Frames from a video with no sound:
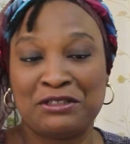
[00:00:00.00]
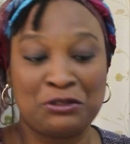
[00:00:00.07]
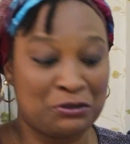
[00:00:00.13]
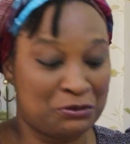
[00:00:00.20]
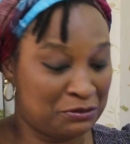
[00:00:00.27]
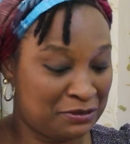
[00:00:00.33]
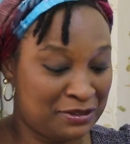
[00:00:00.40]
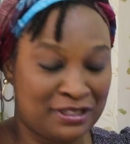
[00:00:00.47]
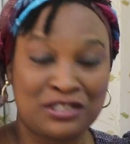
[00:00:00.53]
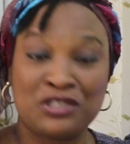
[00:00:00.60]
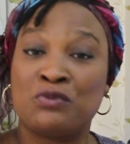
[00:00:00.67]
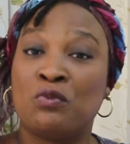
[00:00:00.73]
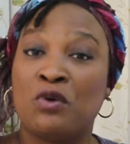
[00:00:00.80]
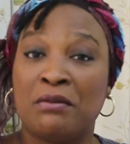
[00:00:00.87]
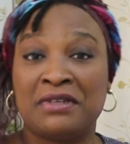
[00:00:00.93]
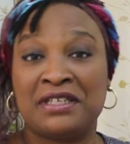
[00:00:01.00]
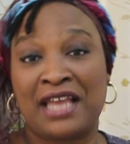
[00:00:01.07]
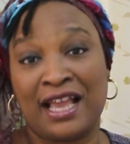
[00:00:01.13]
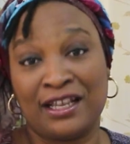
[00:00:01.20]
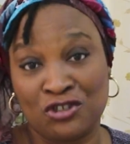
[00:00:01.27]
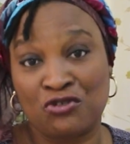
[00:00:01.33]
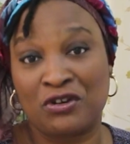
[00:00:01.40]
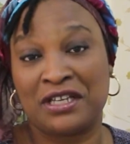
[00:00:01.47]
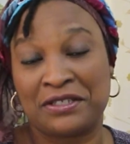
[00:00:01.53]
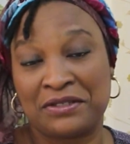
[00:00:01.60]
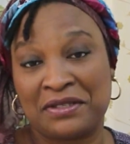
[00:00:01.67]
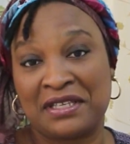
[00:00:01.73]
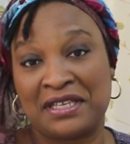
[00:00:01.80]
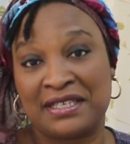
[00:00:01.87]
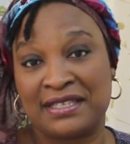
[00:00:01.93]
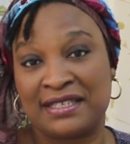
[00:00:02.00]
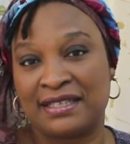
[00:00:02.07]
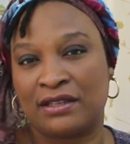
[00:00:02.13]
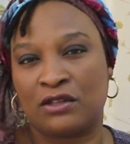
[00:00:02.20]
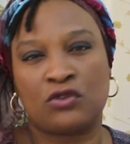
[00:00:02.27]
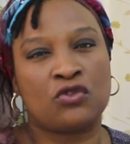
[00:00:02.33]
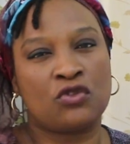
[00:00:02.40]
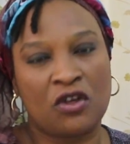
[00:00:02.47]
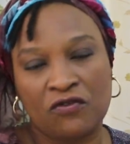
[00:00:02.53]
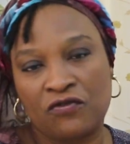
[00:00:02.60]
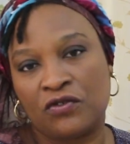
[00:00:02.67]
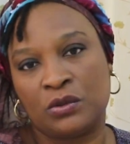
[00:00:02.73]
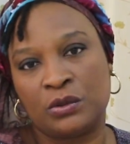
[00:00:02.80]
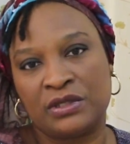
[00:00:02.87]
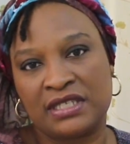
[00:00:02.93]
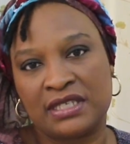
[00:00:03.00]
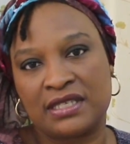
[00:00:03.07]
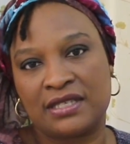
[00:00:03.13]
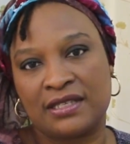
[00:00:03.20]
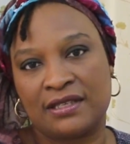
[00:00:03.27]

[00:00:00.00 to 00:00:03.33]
know, this moment that I treasure this, the thoughtfulness.